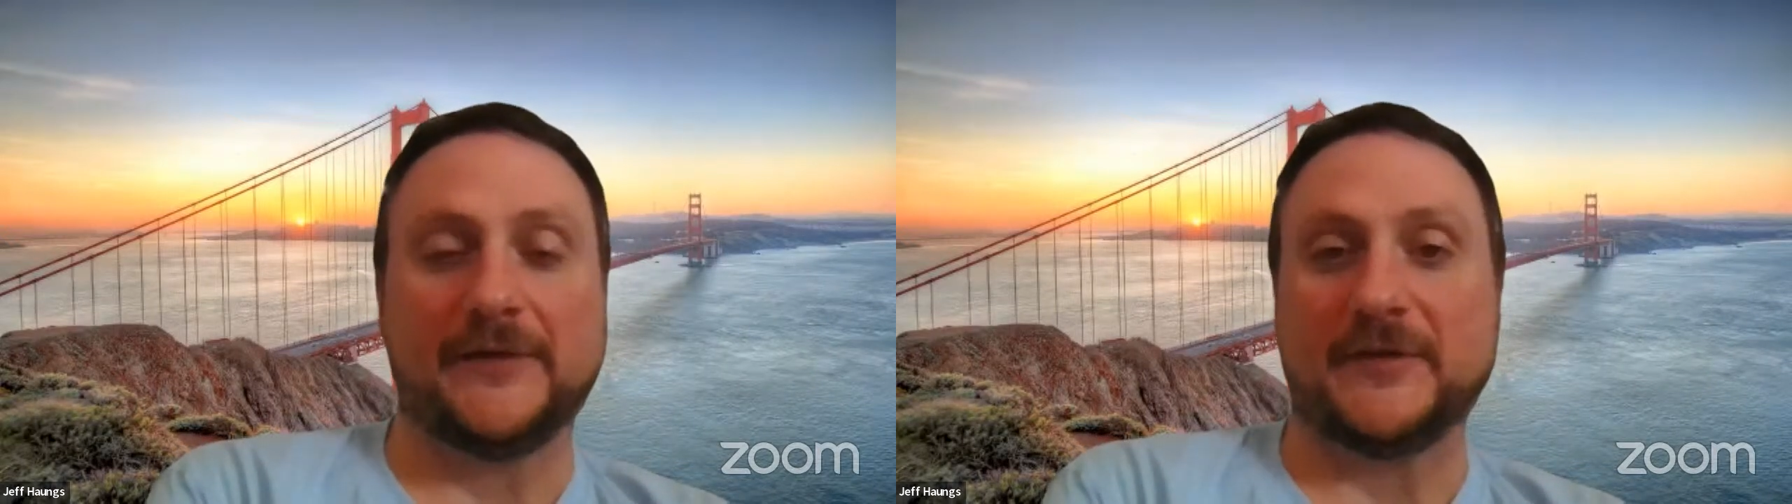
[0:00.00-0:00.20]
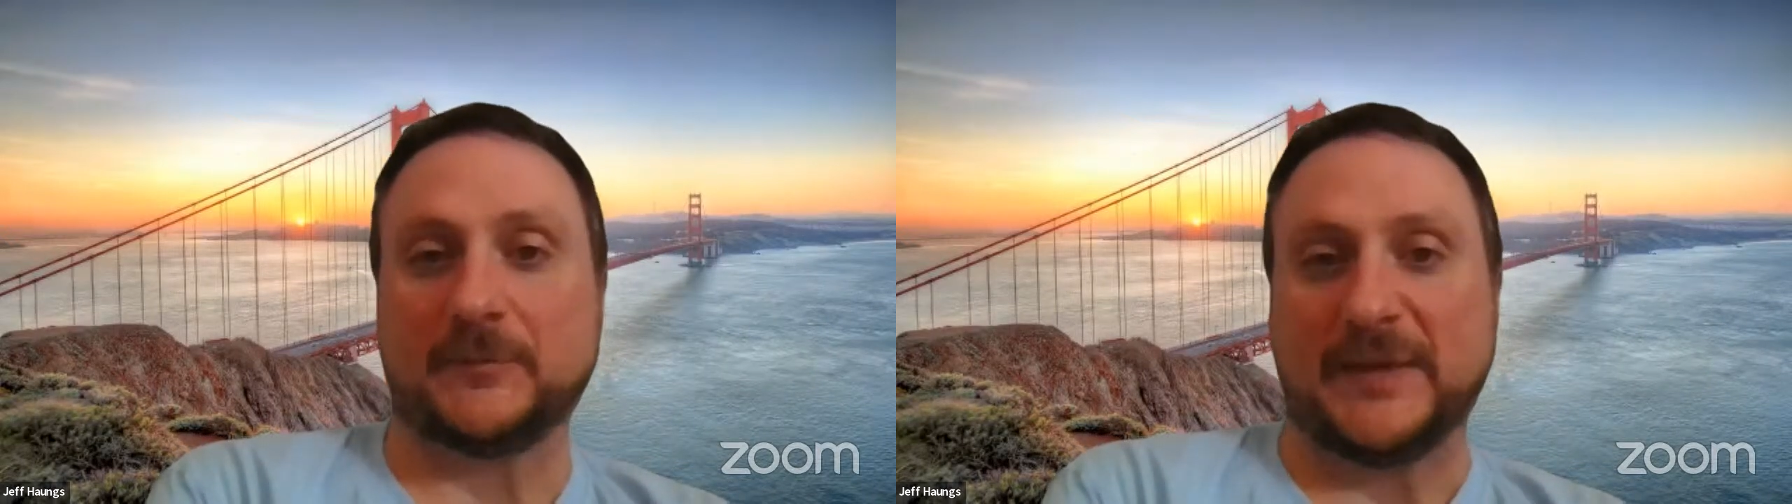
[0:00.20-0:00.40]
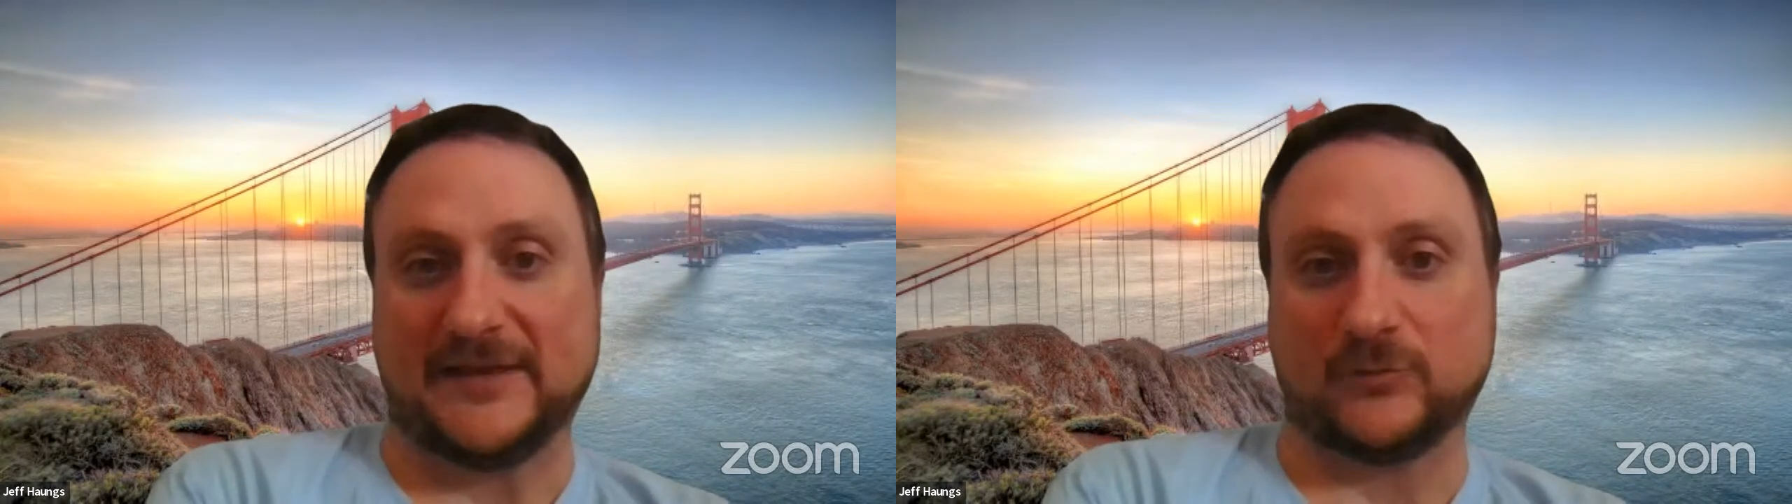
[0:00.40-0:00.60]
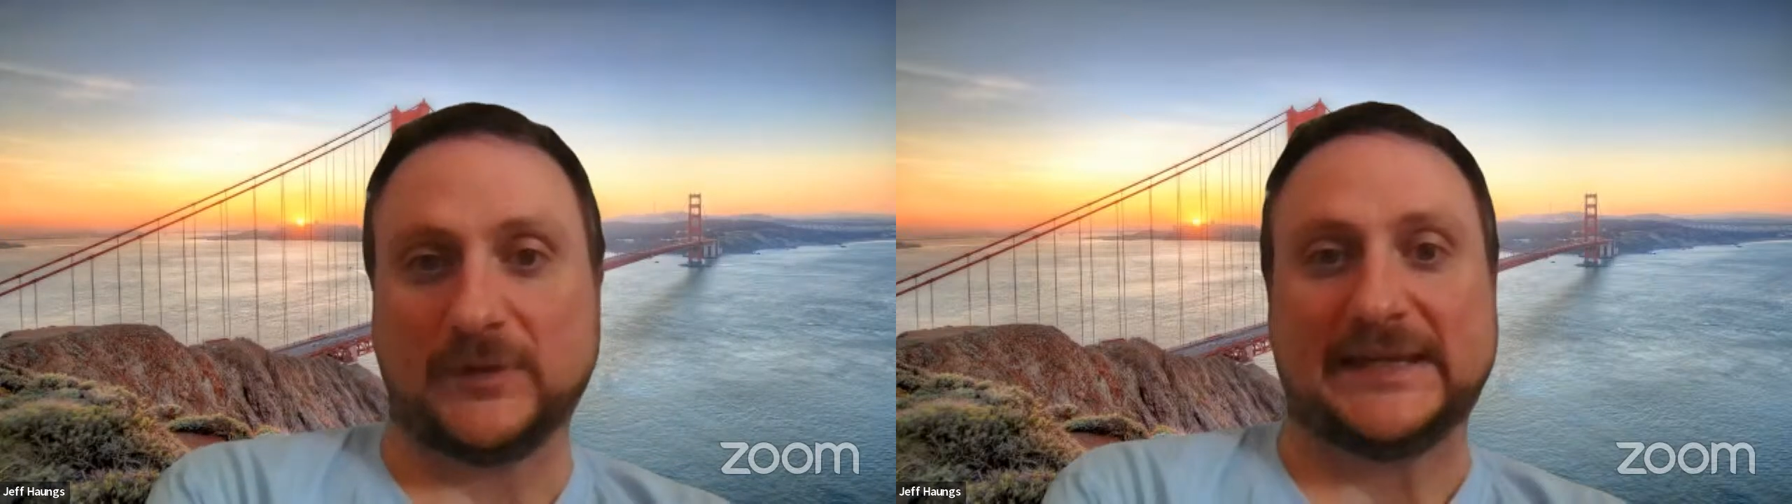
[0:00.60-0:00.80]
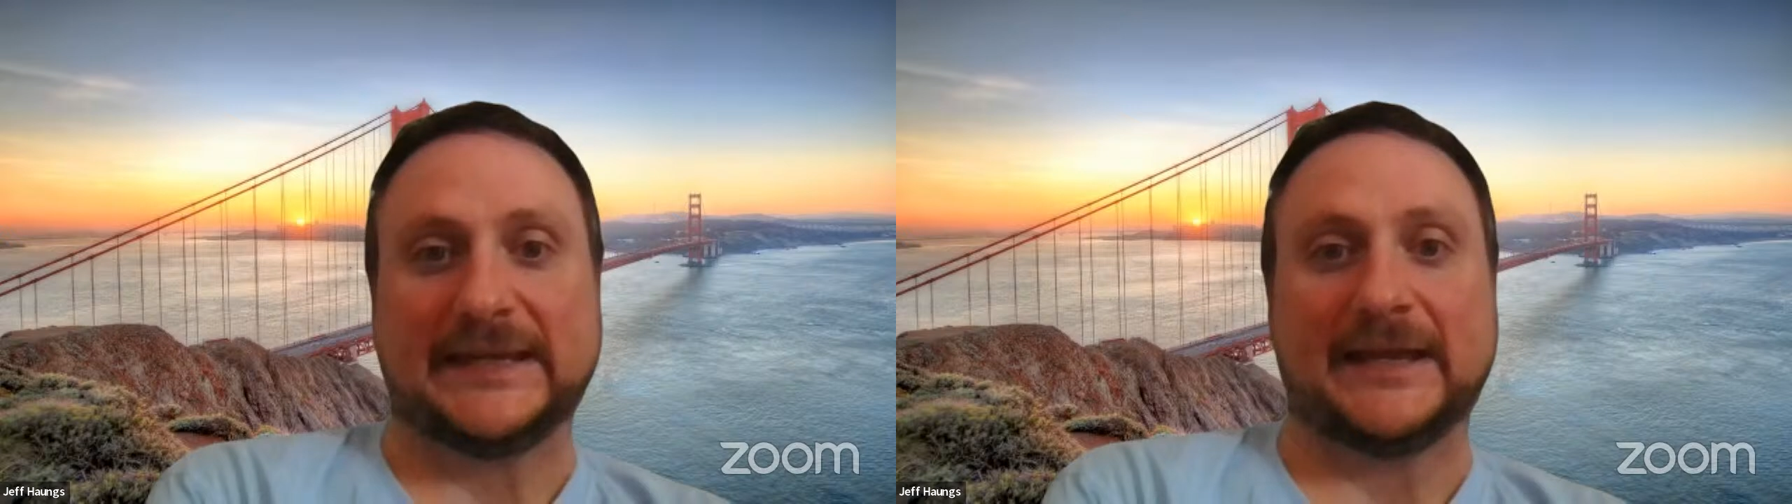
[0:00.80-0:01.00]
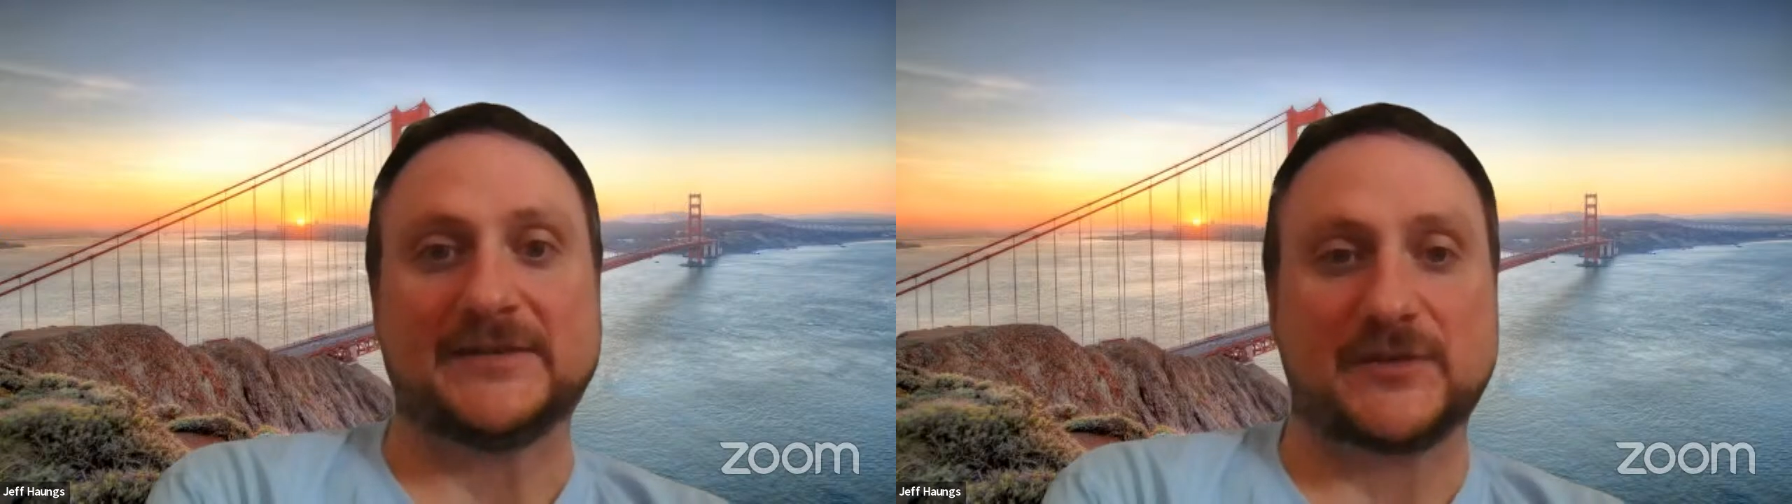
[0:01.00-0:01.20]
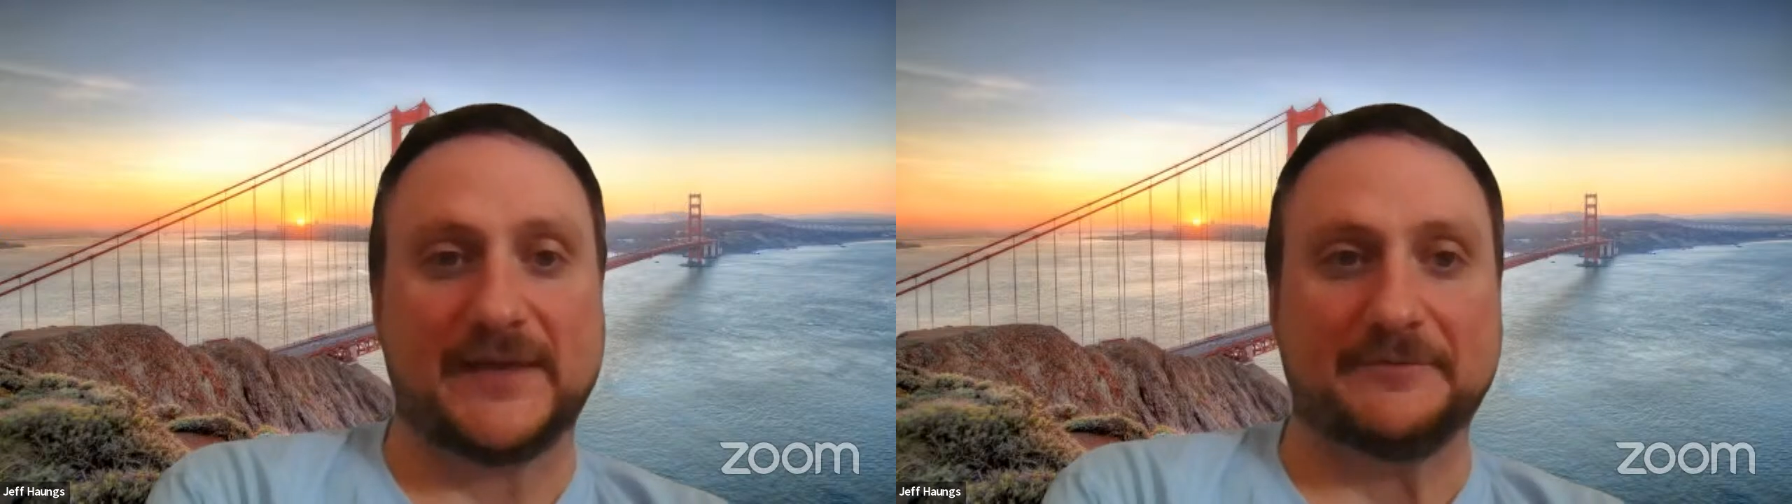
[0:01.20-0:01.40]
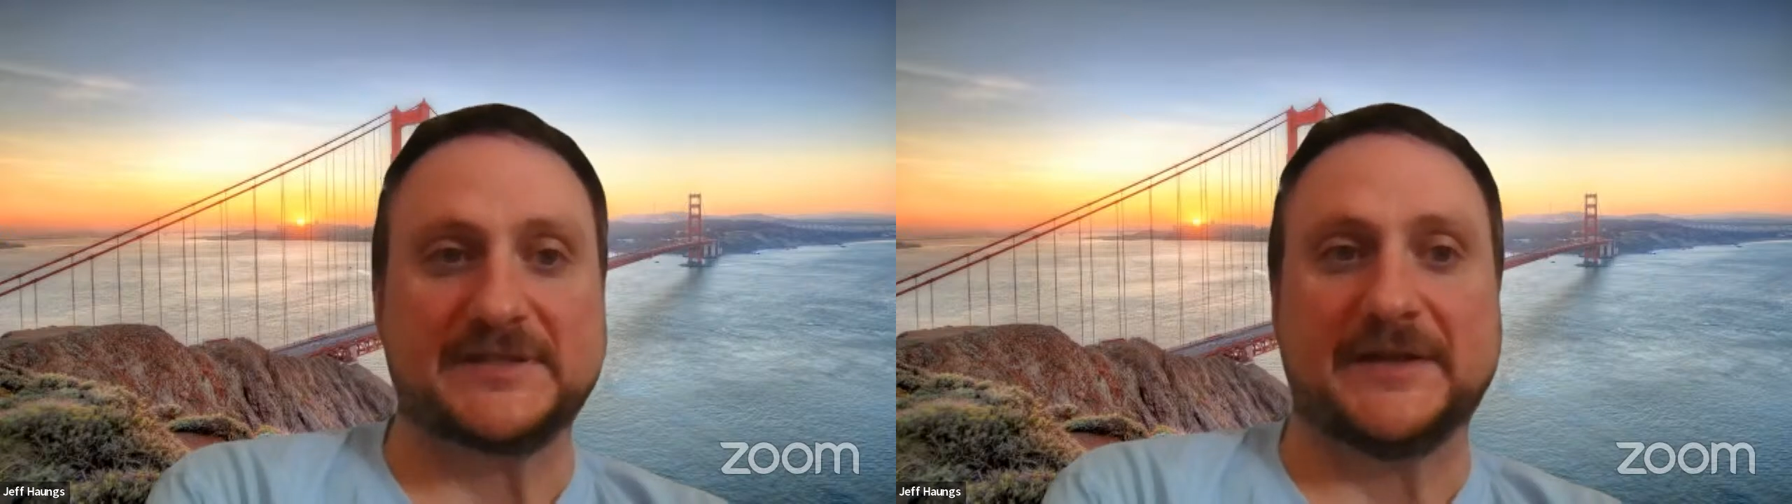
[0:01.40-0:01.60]
this past weekend, so
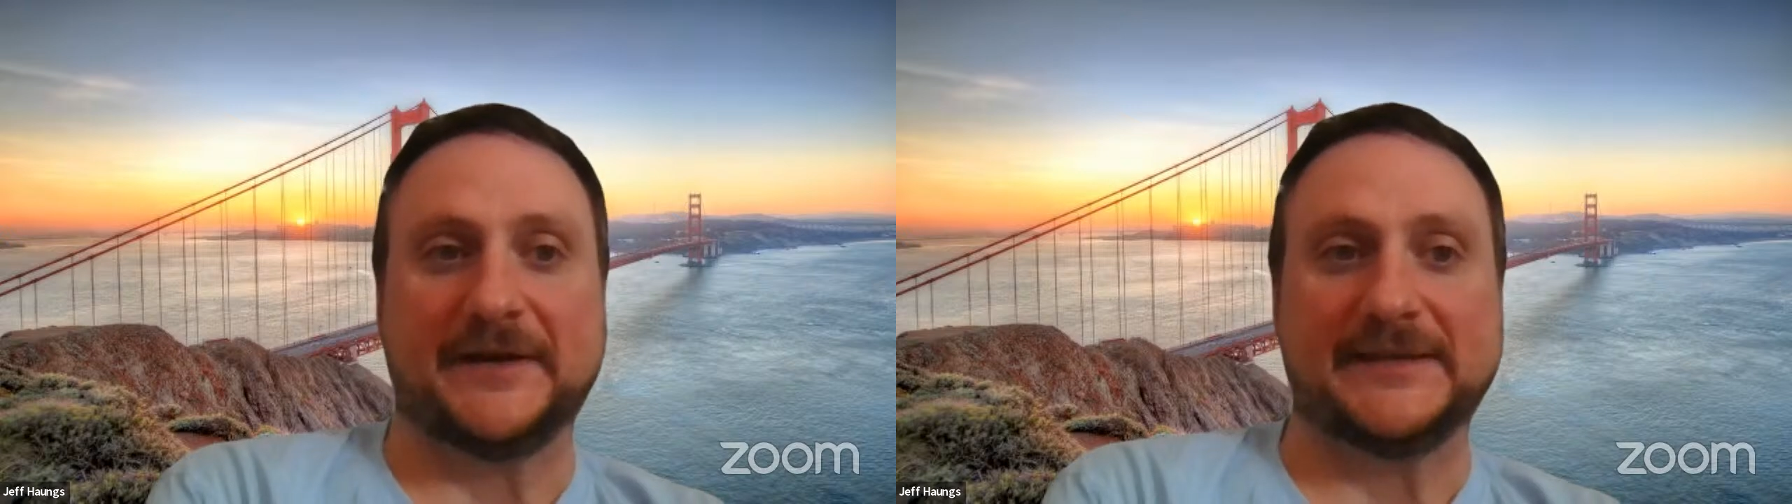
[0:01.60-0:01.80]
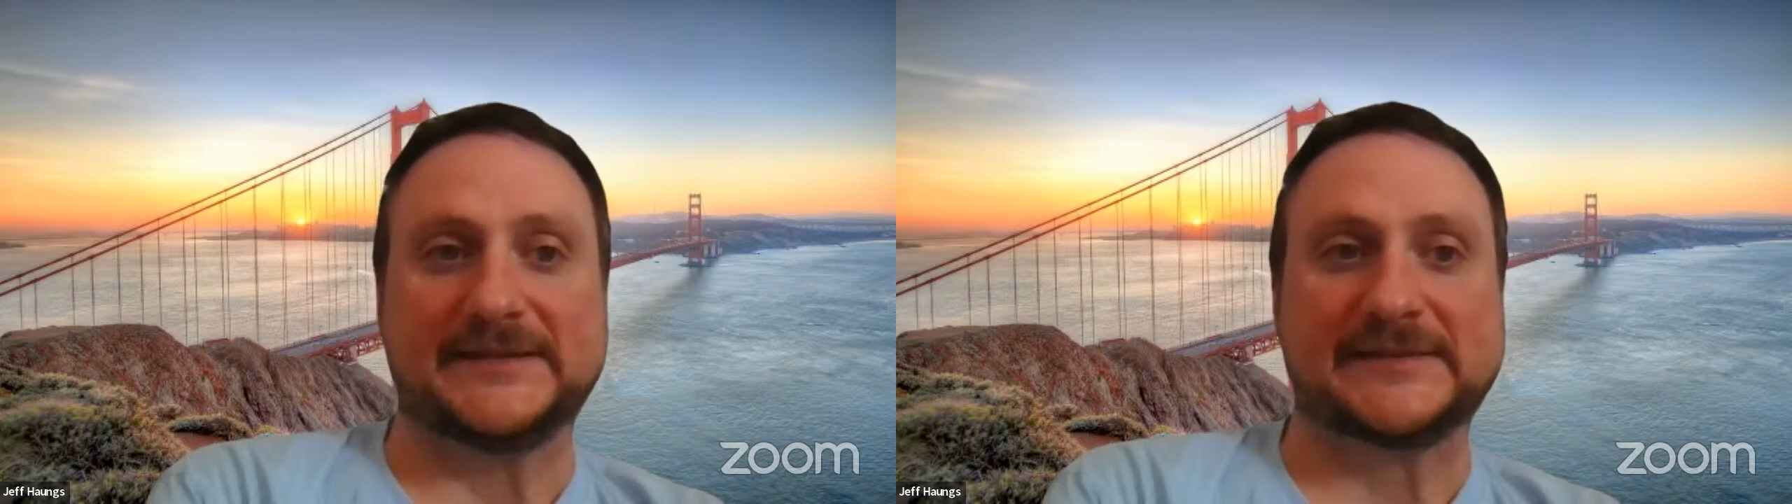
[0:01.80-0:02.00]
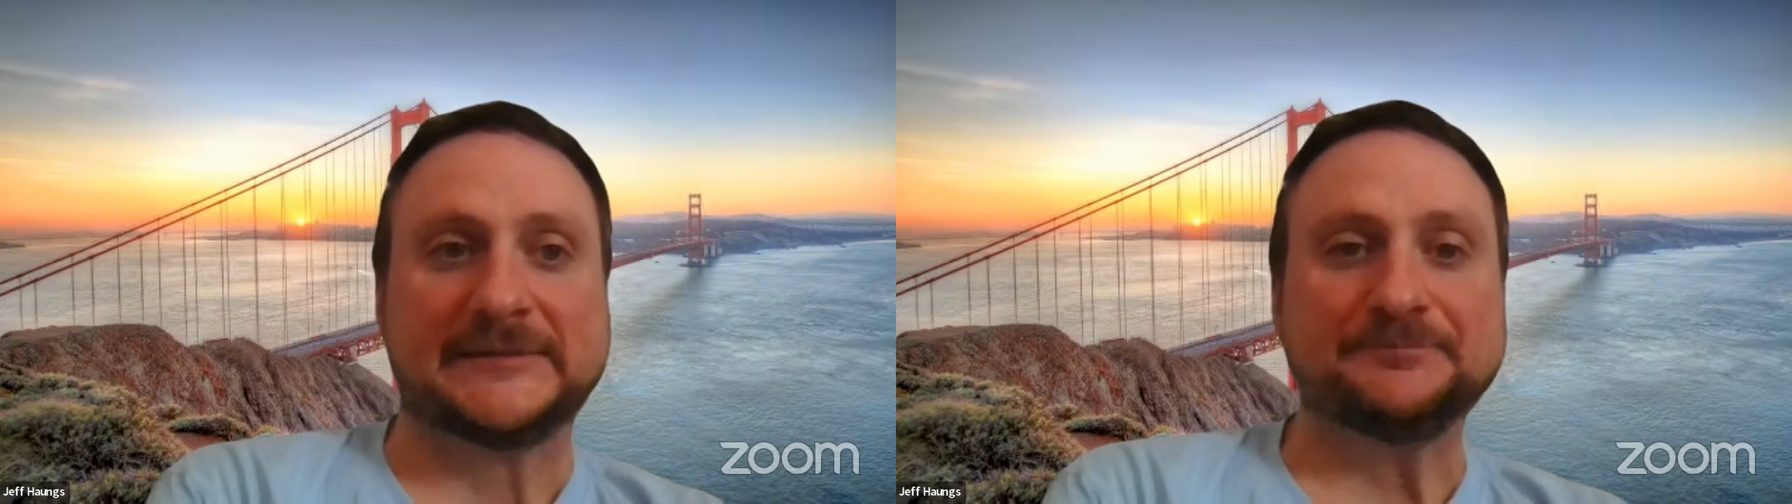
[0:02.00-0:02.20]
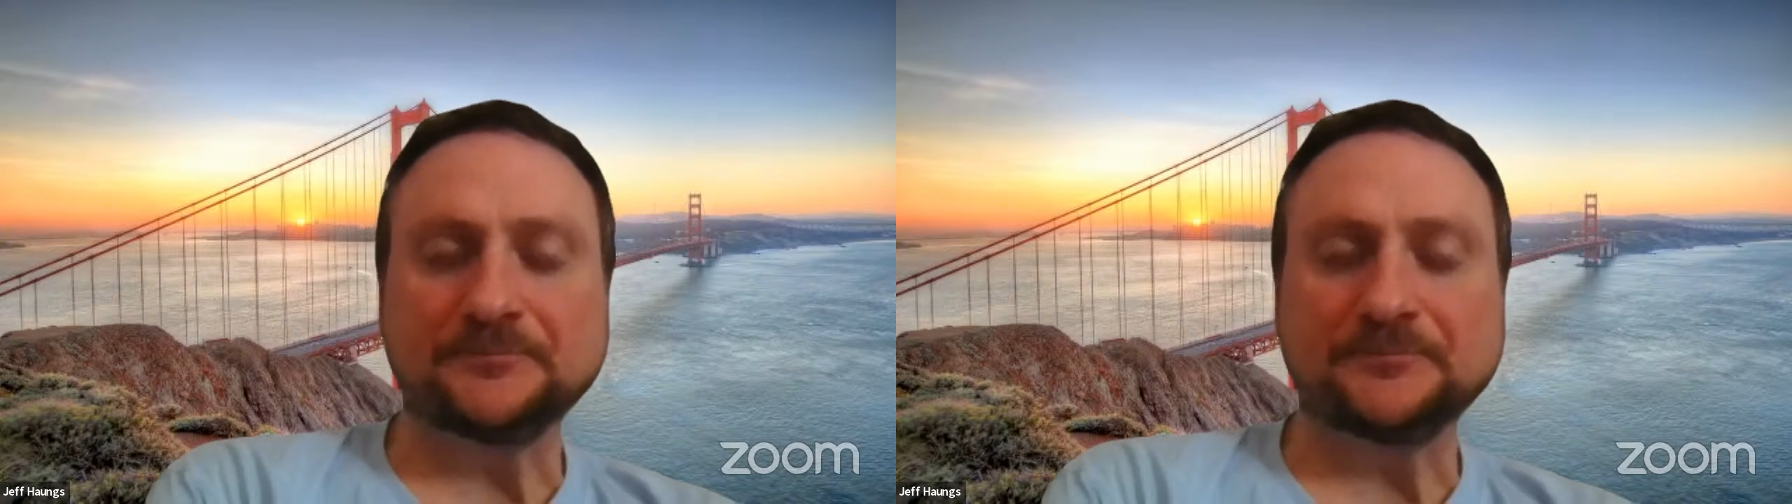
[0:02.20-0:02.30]
that was nice.